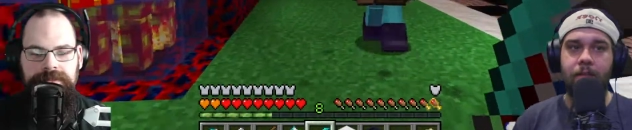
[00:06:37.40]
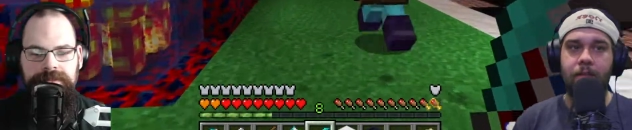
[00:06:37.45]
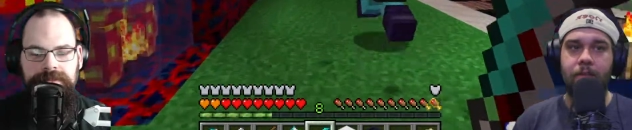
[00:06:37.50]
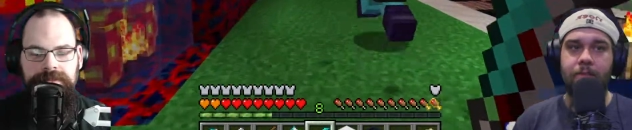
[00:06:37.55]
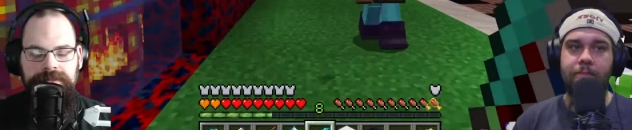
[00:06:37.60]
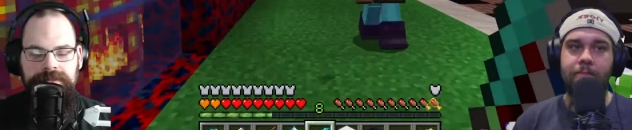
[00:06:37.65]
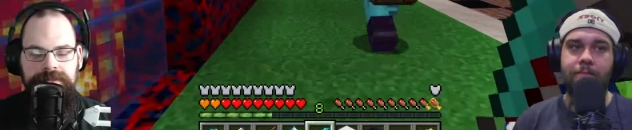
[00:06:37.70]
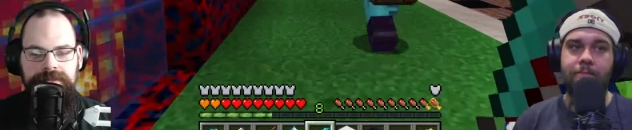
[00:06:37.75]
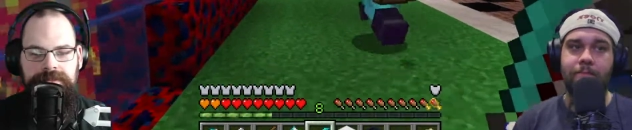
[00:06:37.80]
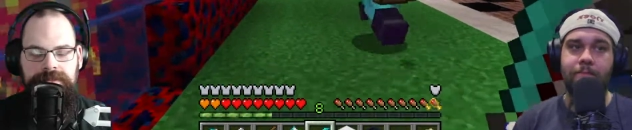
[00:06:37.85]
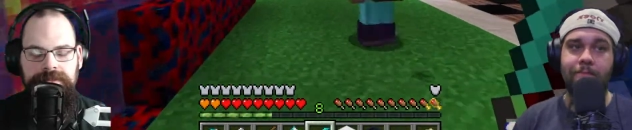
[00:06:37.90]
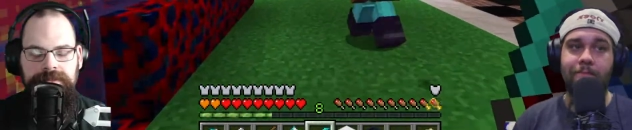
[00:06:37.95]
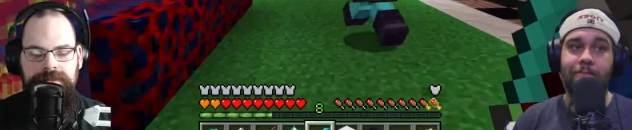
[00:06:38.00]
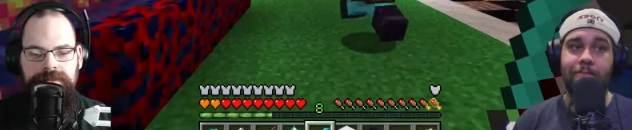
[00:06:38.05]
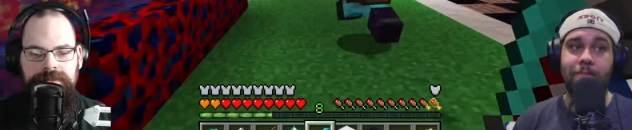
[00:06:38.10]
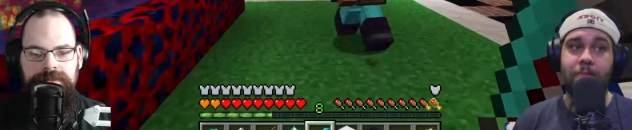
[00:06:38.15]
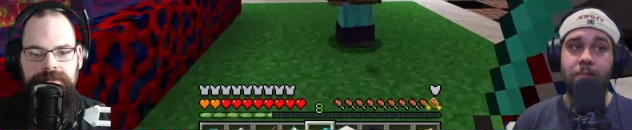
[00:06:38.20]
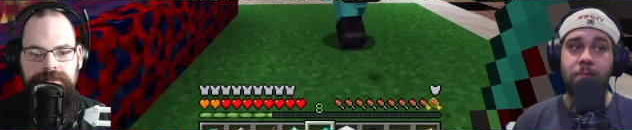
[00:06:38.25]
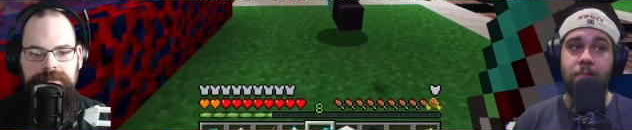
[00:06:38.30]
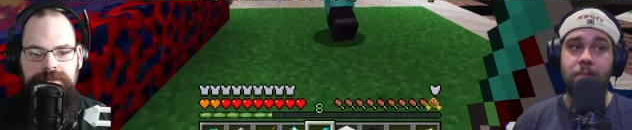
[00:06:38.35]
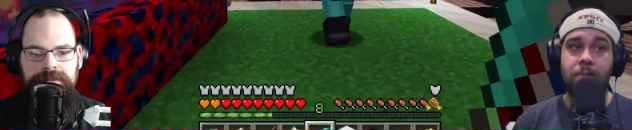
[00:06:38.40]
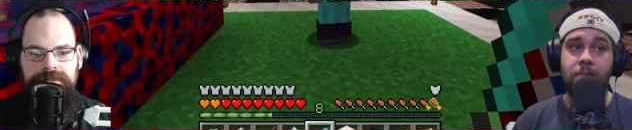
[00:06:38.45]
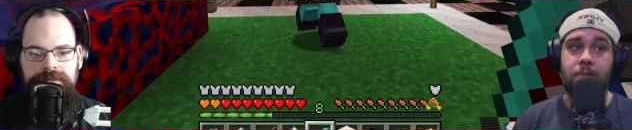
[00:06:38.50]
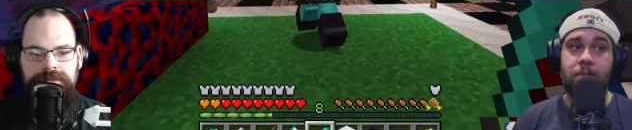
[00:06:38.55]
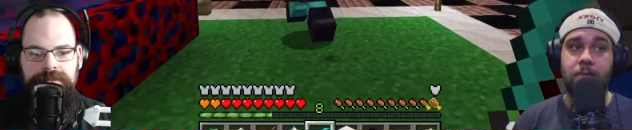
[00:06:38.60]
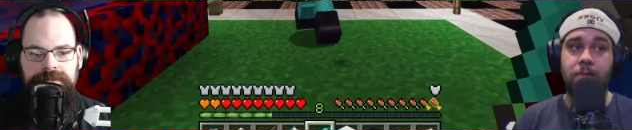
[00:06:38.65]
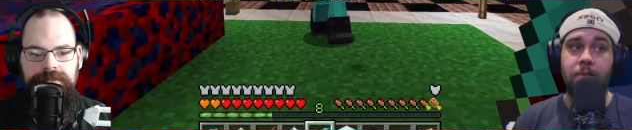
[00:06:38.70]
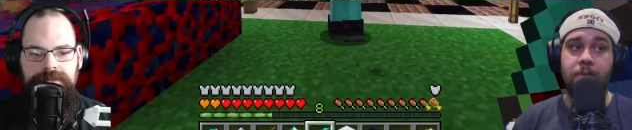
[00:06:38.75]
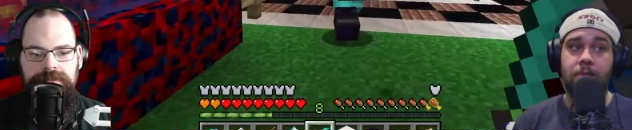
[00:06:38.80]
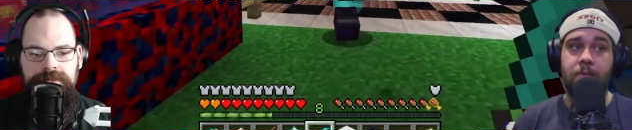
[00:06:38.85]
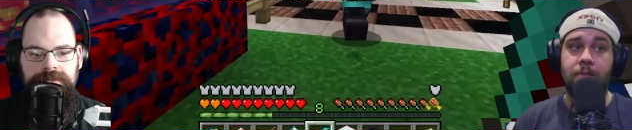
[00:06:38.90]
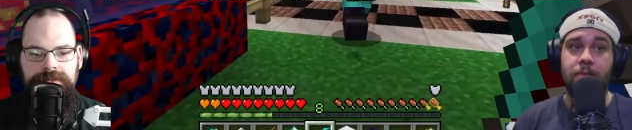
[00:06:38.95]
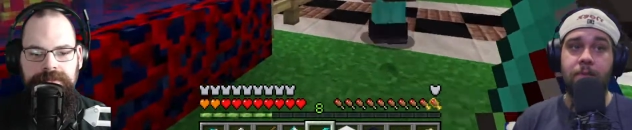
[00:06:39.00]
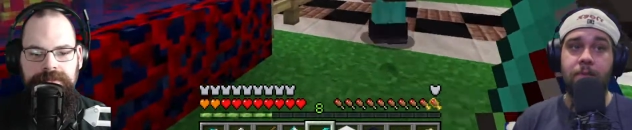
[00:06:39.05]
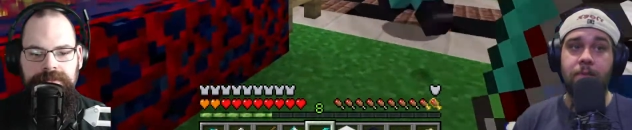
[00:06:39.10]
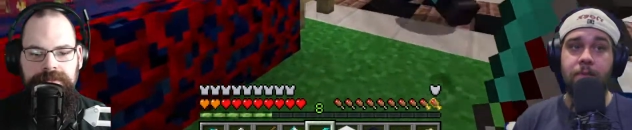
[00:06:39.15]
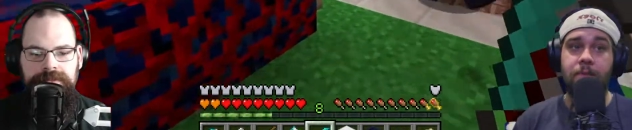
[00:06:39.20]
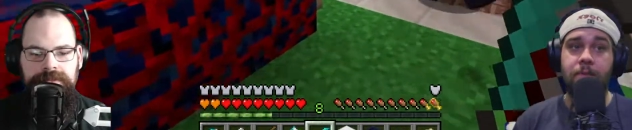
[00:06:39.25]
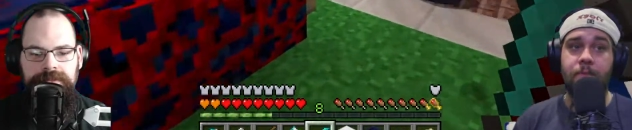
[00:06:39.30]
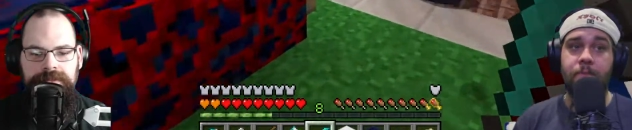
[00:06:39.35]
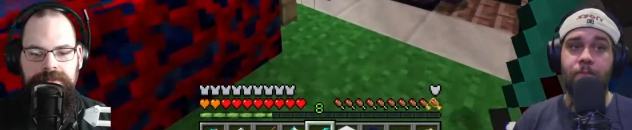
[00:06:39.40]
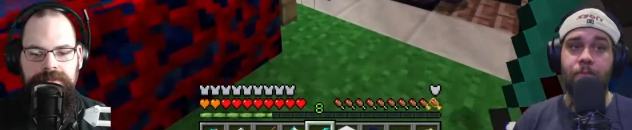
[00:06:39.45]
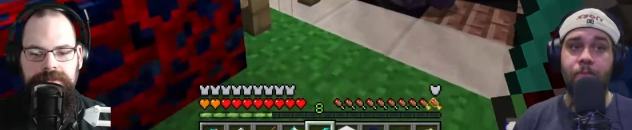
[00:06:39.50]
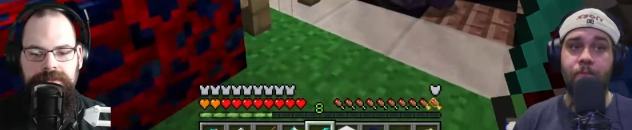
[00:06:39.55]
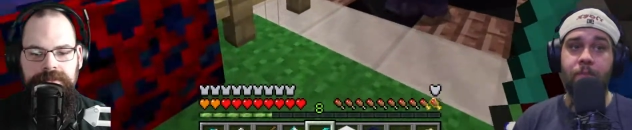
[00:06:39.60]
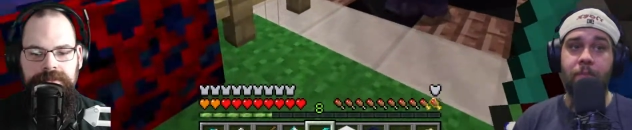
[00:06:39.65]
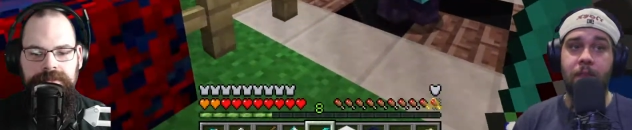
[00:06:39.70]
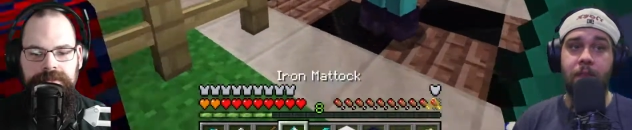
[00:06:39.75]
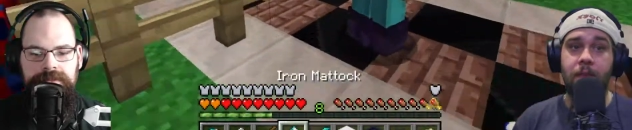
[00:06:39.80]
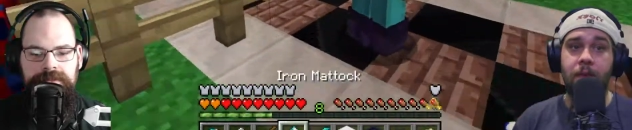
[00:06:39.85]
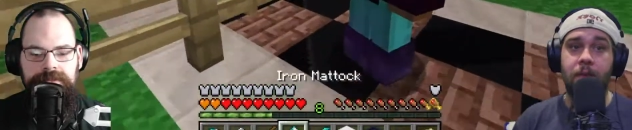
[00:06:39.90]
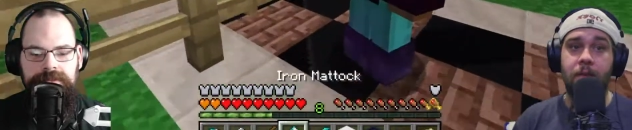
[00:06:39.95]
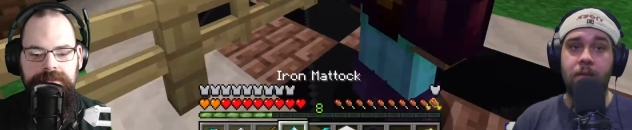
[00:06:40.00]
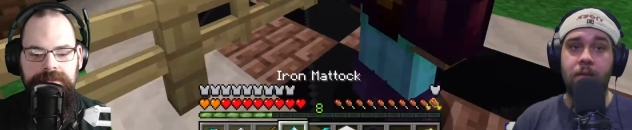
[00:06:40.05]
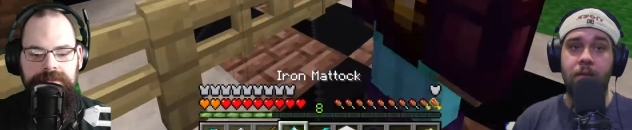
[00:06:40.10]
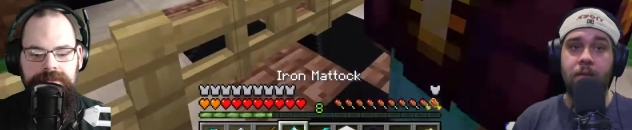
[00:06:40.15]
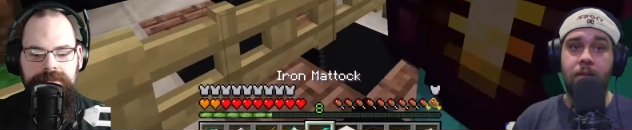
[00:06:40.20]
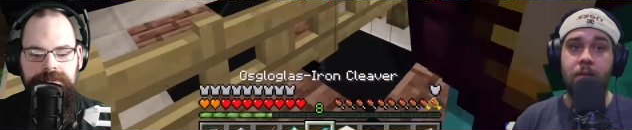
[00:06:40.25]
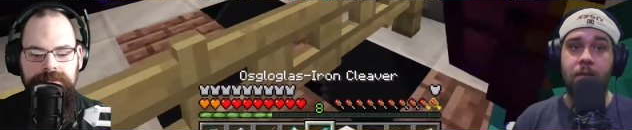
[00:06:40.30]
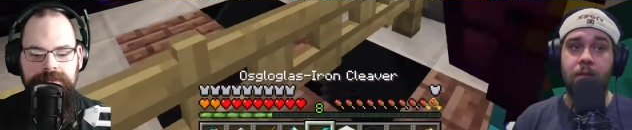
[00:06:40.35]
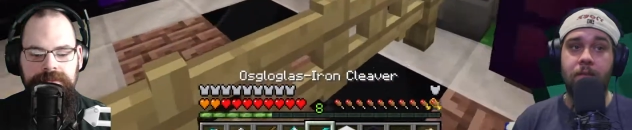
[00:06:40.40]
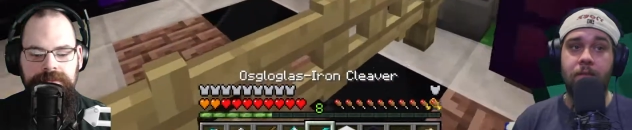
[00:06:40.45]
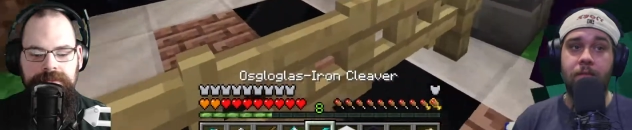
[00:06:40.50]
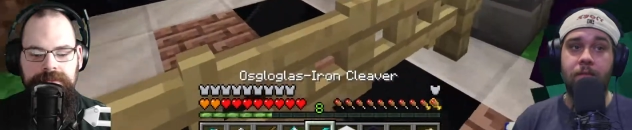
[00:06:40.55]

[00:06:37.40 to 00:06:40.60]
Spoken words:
Nobody speaks.